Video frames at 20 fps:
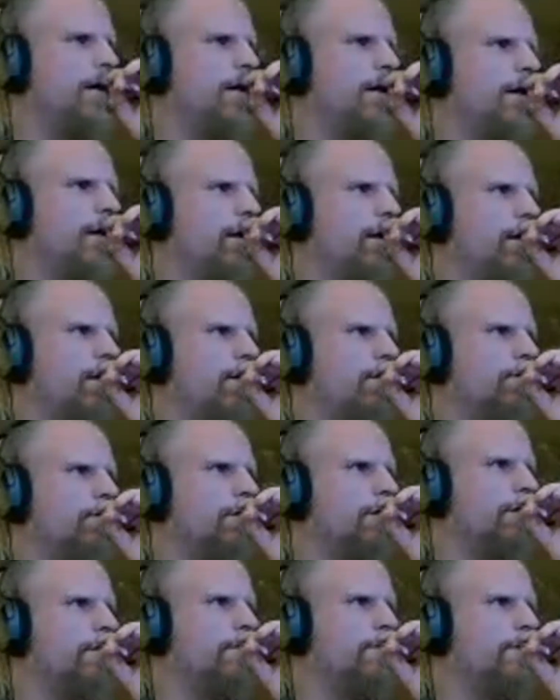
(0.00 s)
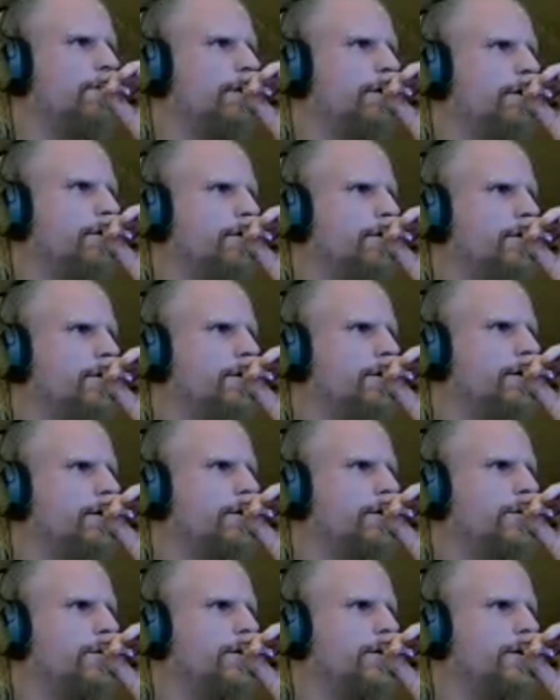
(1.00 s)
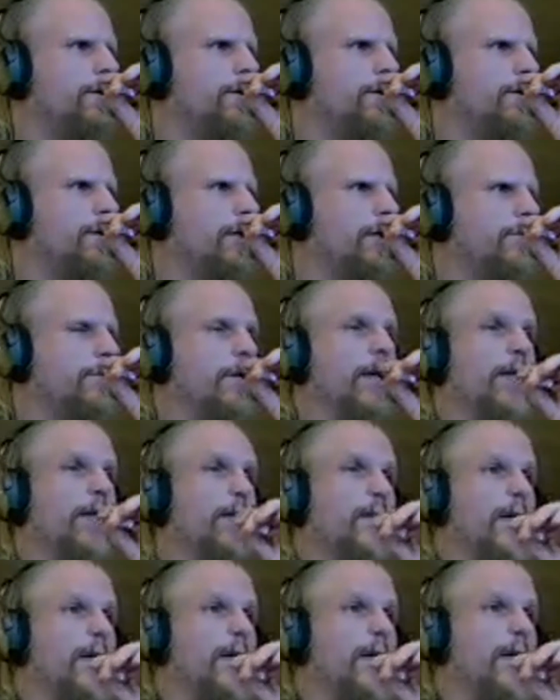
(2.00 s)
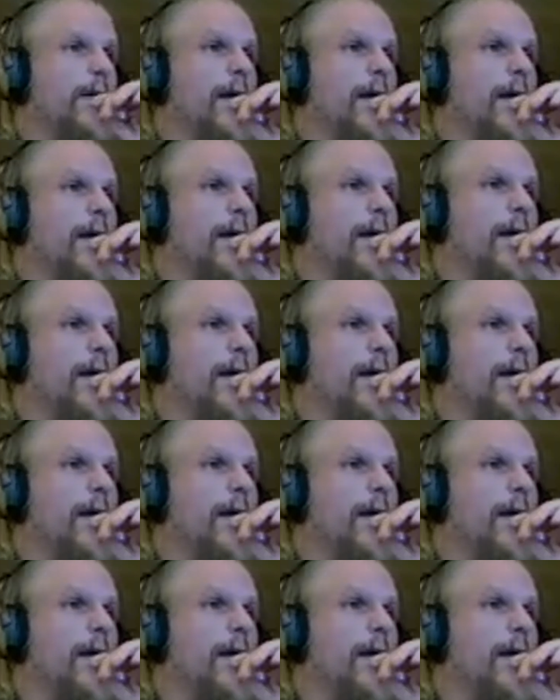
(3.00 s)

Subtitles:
Also keep protection on you at all times. Exactly.